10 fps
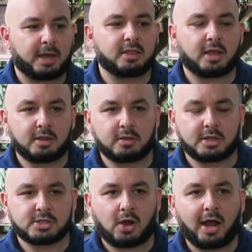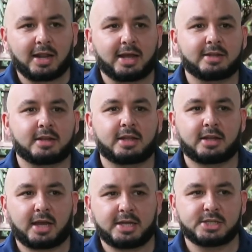But in Thailand and
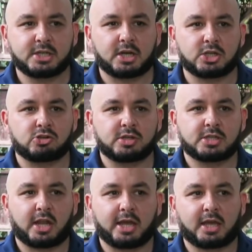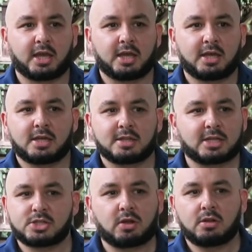in Asian countries, like
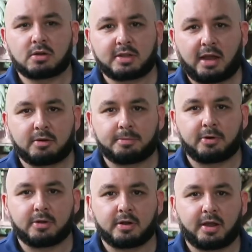that's not looked down upon.